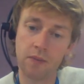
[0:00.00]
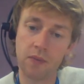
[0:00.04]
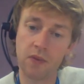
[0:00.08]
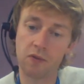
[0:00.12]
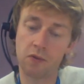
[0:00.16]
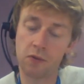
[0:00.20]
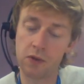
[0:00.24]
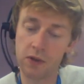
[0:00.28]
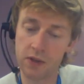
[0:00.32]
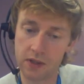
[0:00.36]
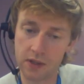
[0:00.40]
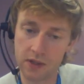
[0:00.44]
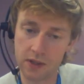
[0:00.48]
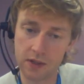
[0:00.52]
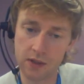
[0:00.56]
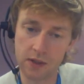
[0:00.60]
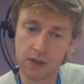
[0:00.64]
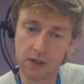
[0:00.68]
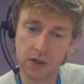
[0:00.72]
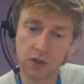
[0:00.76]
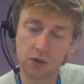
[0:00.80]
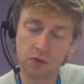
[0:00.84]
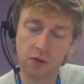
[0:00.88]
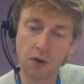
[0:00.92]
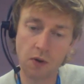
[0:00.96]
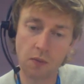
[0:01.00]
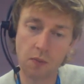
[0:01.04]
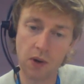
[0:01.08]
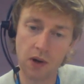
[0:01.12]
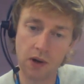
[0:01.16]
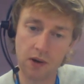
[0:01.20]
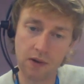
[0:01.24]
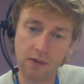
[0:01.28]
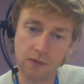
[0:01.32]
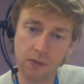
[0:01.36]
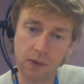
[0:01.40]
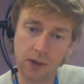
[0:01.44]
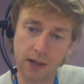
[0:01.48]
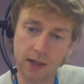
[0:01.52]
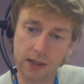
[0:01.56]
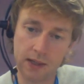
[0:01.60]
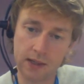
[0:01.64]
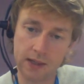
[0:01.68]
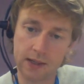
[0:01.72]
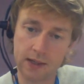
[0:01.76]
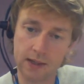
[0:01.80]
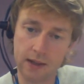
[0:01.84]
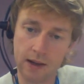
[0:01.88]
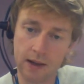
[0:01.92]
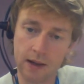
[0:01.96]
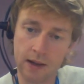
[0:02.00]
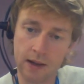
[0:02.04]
for instance, stroke pathways,